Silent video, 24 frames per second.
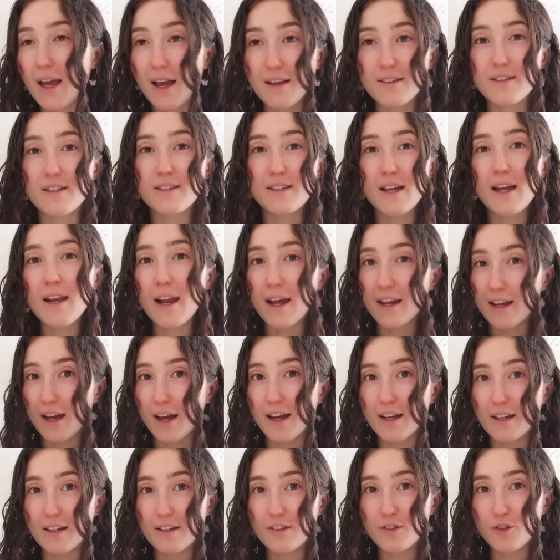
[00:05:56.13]
As I said, like,
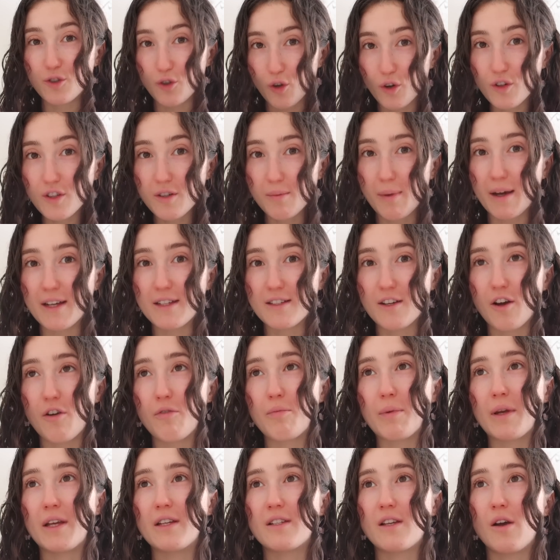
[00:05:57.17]
I shocked
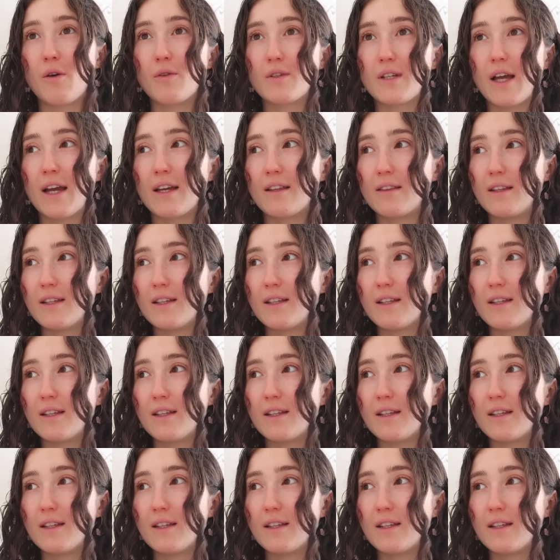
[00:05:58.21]
myself because I was like,